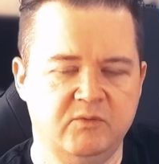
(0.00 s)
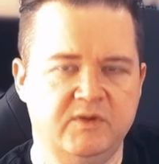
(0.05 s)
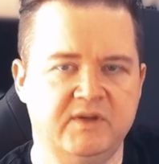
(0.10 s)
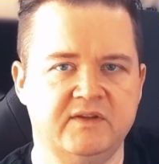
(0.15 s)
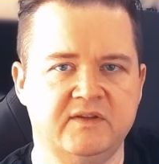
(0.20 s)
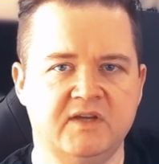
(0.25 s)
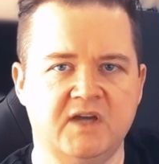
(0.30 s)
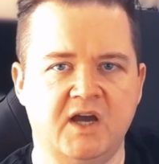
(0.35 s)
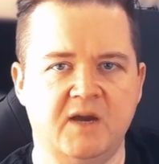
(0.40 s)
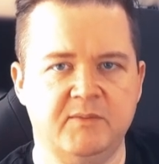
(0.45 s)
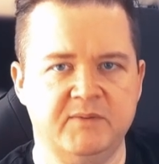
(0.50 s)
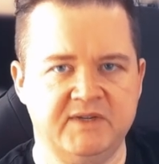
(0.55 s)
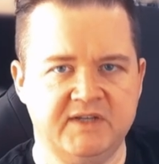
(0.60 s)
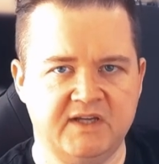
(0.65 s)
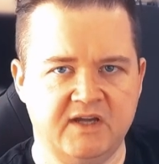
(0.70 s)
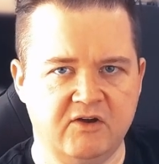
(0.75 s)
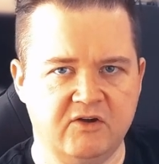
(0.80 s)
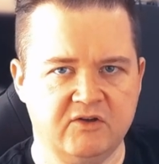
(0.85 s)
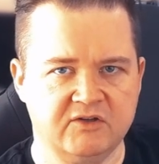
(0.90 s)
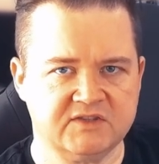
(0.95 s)
with carbon
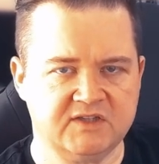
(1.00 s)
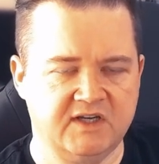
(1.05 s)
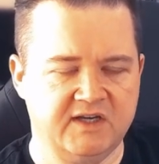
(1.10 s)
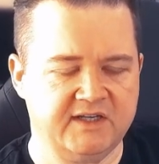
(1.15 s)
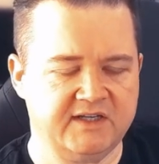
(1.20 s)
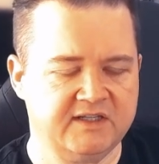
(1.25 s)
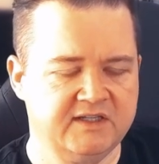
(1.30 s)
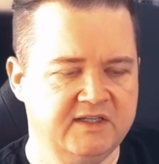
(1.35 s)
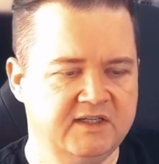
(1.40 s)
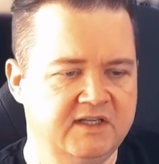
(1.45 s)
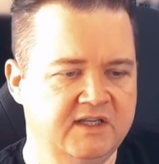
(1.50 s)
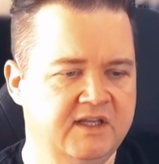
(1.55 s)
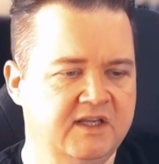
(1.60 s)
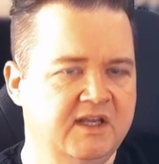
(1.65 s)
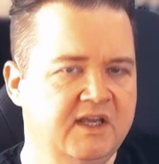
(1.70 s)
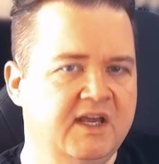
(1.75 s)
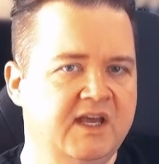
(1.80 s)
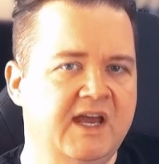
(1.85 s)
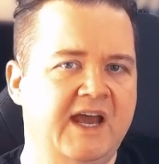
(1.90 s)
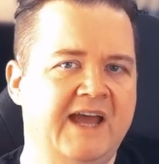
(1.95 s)
dioxide.
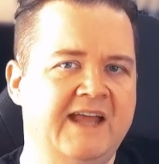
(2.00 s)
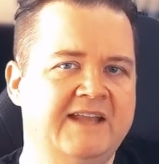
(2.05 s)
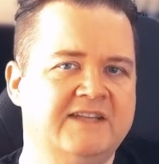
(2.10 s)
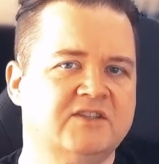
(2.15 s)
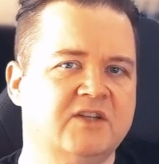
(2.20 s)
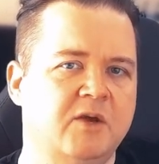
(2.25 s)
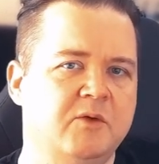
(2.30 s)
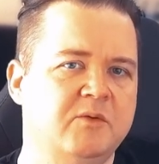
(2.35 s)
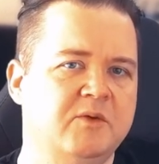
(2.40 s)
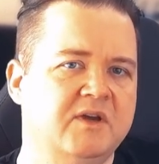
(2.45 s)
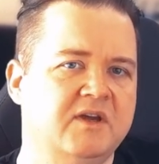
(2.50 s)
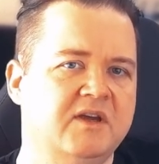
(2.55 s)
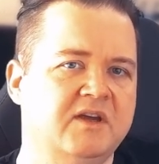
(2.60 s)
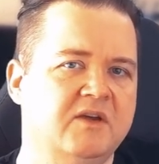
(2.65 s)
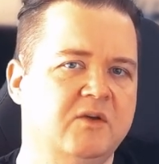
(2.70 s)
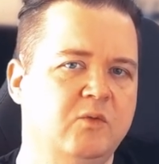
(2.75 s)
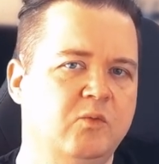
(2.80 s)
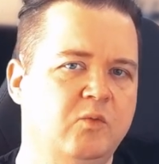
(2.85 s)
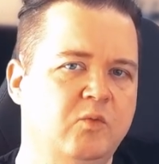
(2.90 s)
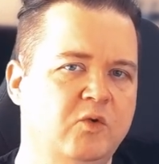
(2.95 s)
And so
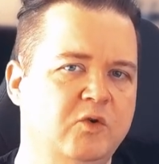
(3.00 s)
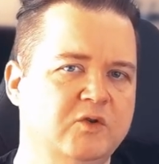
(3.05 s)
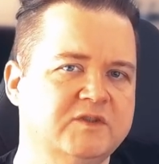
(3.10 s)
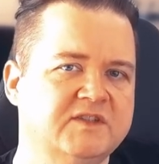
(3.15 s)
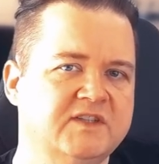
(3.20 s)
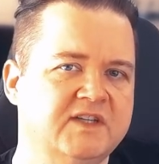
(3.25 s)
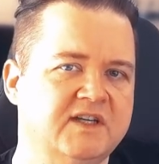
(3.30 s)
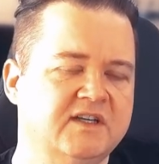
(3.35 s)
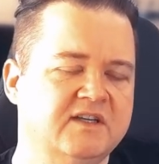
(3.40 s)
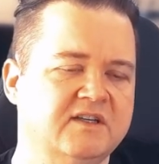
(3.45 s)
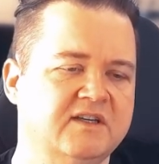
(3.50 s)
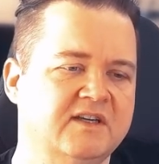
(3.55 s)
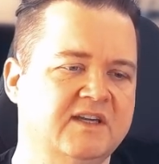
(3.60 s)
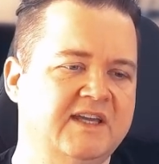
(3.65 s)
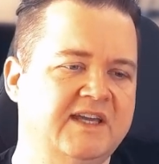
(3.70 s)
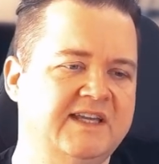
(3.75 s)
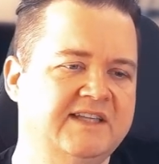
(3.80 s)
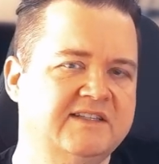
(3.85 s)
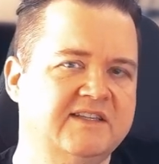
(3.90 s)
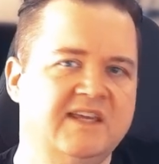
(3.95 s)
water
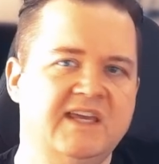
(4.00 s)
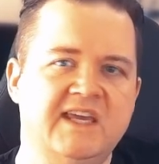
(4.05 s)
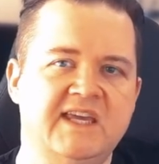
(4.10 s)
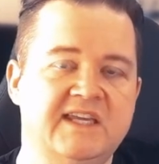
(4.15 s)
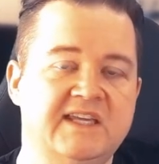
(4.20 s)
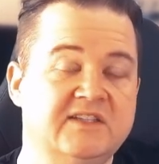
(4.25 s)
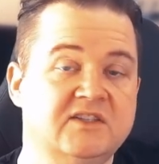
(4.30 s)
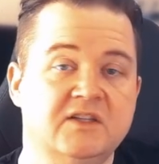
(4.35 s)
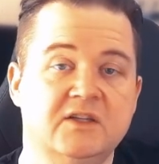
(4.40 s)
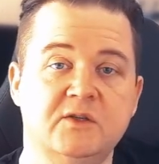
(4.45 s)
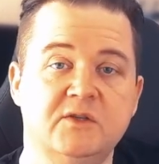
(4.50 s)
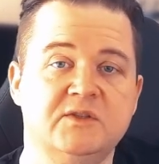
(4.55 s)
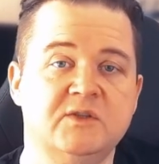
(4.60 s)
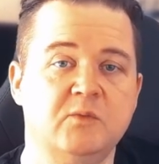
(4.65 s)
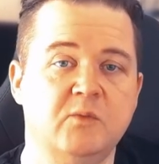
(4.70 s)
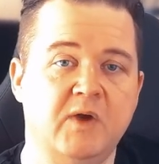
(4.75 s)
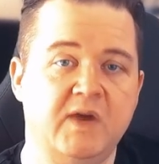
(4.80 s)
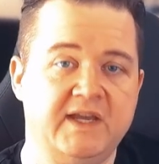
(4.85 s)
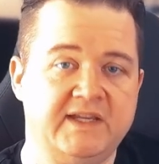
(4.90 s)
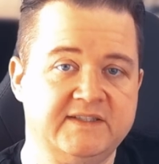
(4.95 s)
is key to
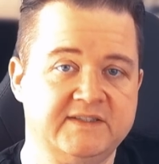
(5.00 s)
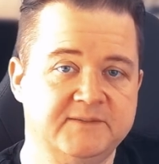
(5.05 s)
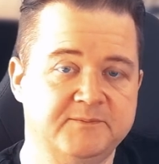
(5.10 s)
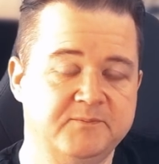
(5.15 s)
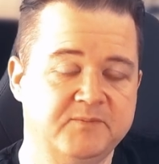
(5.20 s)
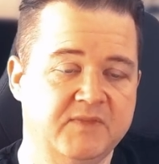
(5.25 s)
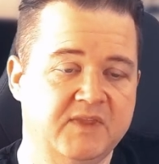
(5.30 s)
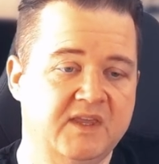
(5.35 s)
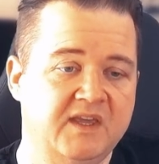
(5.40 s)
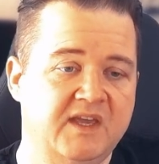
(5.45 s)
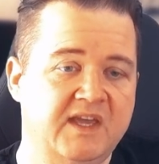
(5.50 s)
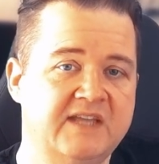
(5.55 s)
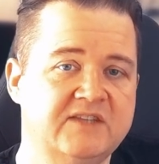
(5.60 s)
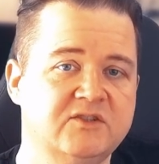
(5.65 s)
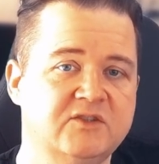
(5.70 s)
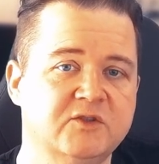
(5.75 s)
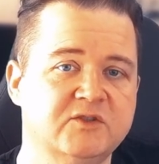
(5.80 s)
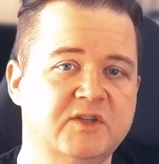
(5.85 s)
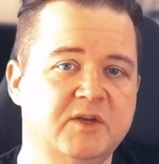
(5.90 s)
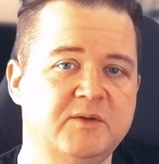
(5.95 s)
losing weight.
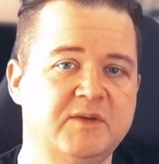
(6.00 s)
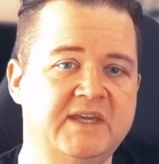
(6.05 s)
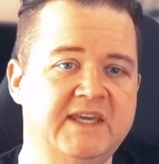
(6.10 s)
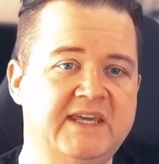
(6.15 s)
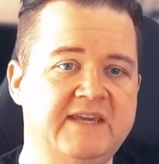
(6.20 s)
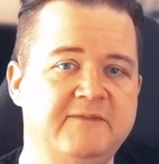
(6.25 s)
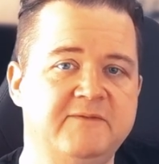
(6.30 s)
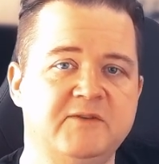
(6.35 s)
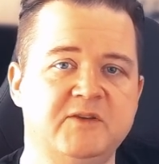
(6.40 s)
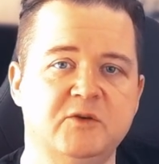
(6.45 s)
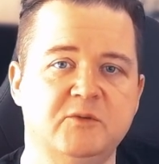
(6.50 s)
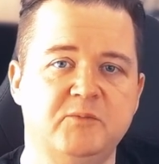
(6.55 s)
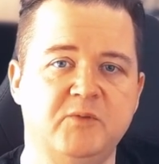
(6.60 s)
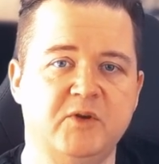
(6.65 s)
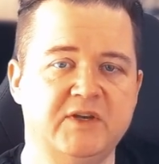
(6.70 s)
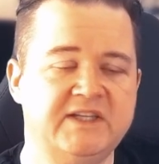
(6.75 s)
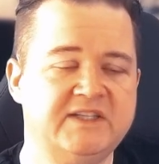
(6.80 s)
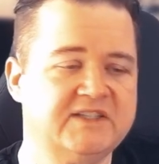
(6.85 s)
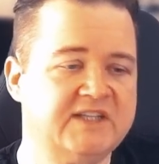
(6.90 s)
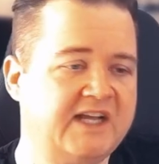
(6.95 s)
It's also key for your
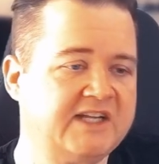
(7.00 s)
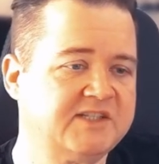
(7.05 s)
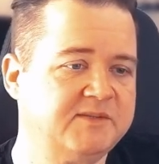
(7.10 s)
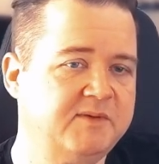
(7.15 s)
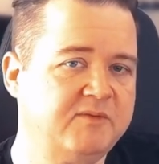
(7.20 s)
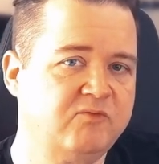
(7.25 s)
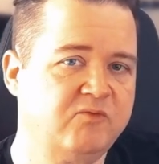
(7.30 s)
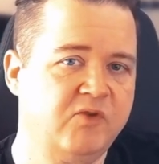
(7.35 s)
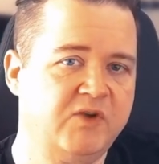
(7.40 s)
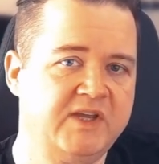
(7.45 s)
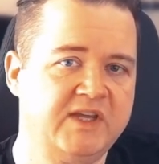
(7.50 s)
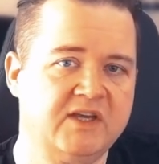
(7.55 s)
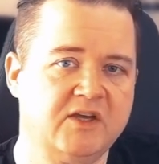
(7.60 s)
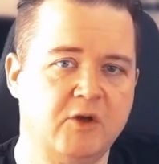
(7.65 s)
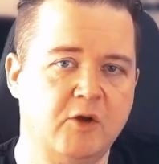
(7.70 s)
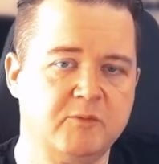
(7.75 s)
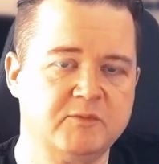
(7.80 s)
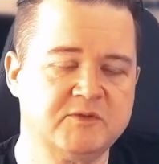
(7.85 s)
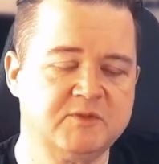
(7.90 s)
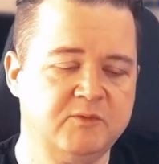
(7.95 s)
body to actually be running at
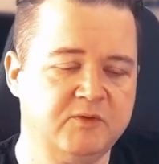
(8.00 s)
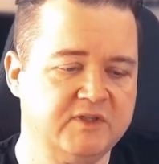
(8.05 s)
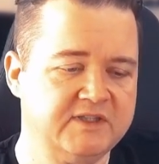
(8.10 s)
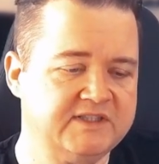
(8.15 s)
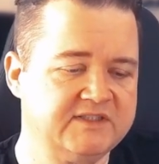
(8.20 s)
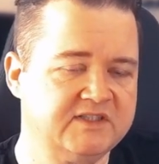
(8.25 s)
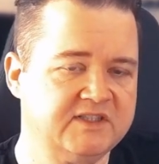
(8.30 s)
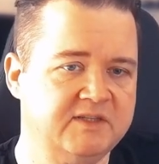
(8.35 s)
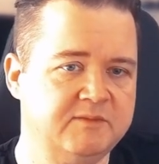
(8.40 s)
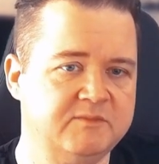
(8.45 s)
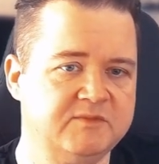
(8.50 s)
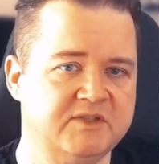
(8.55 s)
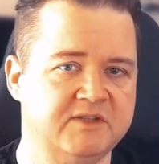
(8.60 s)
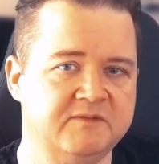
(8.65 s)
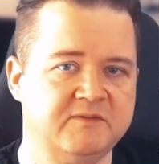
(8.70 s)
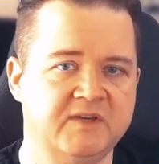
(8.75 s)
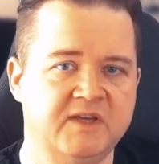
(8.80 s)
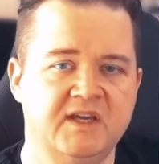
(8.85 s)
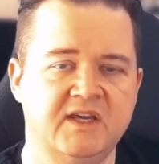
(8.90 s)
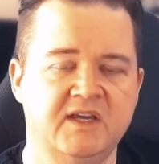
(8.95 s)
optimal in terms
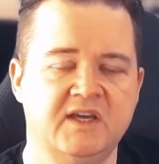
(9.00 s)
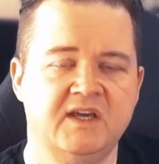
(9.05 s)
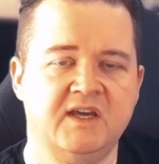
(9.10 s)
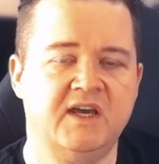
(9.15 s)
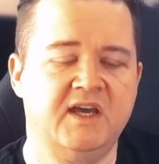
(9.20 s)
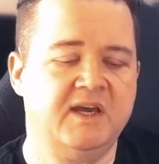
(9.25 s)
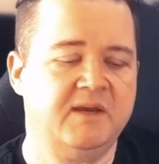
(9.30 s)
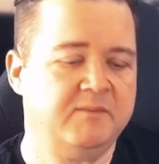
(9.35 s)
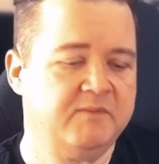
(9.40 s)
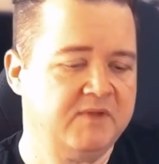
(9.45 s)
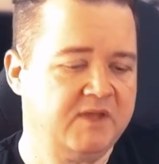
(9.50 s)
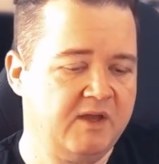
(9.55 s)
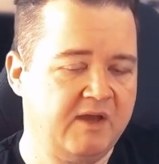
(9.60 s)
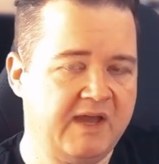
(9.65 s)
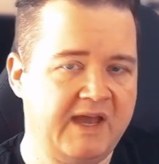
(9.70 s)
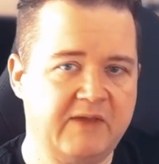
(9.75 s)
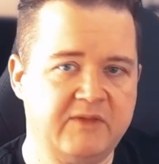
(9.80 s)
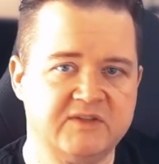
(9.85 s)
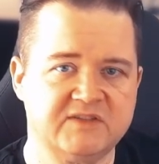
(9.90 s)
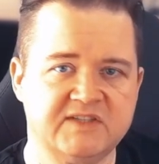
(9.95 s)
of um, you know
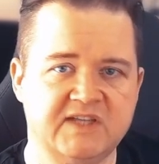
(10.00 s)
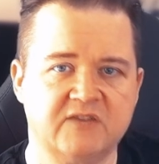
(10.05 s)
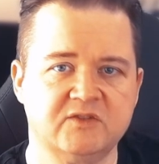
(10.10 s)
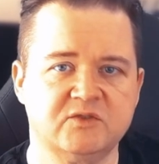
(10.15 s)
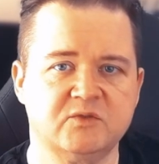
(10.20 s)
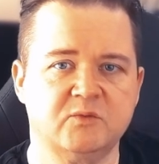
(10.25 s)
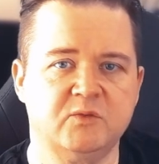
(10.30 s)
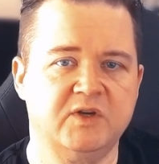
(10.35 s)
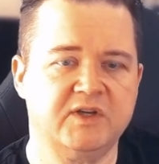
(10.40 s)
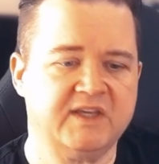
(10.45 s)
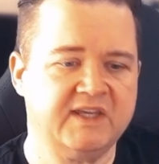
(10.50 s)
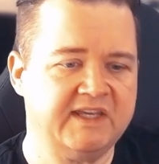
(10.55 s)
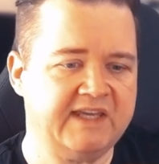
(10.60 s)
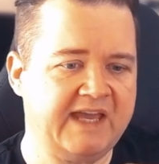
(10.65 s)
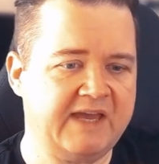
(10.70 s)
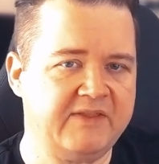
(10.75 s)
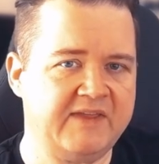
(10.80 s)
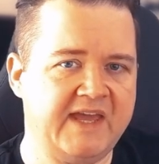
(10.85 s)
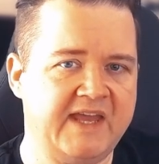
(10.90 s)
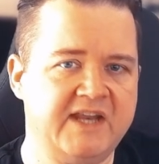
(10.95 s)
how the cells are working,
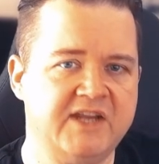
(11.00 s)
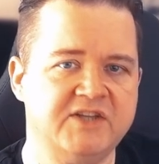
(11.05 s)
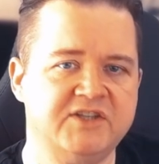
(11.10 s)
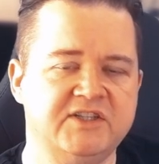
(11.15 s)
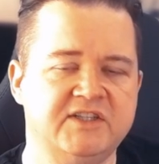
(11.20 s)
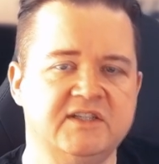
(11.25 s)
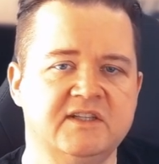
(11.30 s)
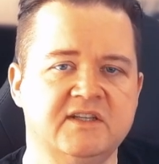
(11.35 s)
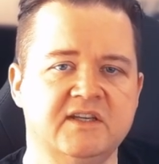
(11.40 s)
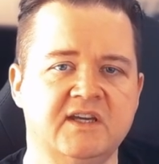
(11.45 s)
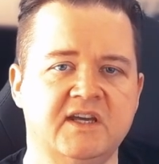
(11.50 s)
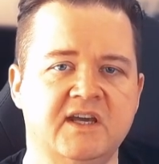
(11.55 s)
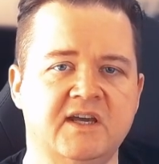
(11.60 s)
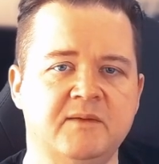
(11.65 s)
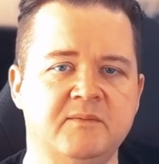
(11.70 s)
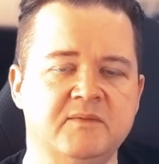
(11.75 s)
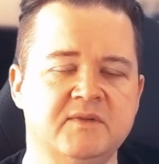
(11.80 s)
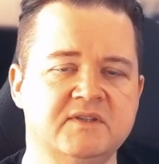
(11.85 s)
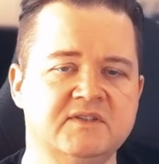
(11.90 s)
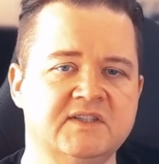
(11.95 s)
how the energy
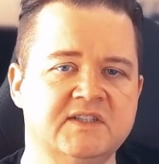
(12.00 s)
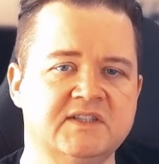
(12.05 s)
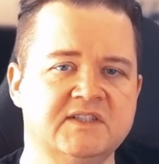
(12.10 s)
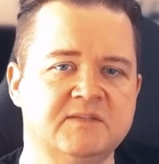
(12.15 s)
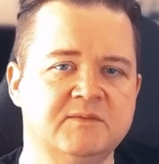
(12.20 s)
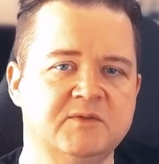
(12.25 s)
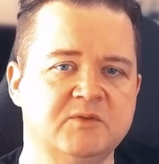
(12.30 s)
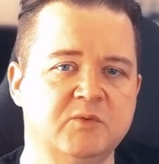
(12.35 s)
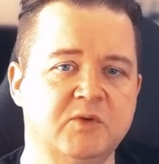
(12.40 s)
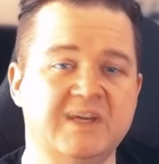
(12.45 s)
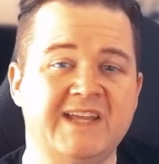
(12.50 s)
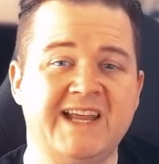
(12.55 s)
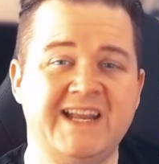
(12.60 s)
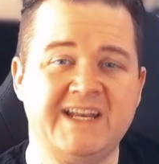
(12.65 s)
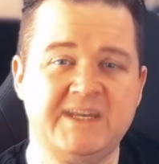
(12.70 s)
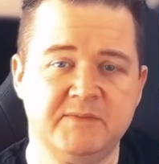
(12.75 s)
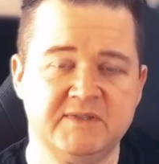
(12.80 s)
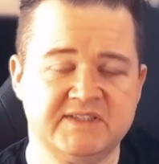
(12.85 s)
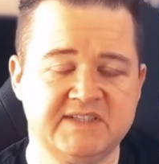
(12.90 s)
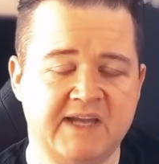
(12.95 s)
um, system is working,
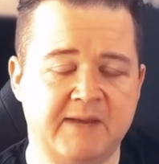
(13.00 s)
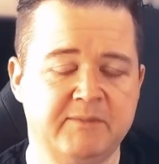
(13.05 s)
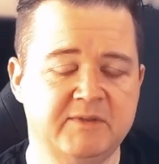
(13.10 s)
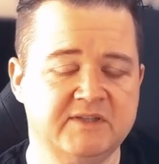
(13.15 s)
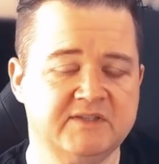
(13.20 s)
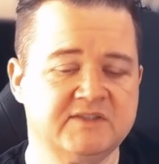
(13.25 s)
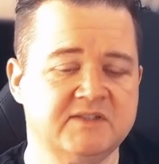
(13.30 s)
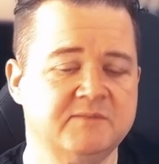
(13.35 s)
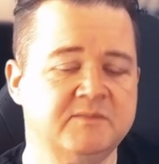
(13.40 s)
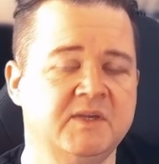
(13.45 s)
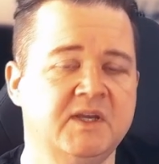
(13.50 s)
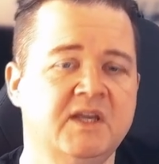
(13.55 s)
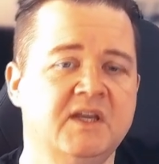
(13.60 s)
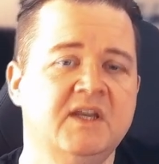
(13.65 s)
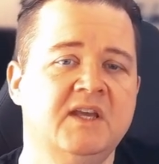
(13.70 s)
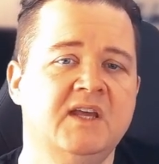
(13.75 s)
any metabolism.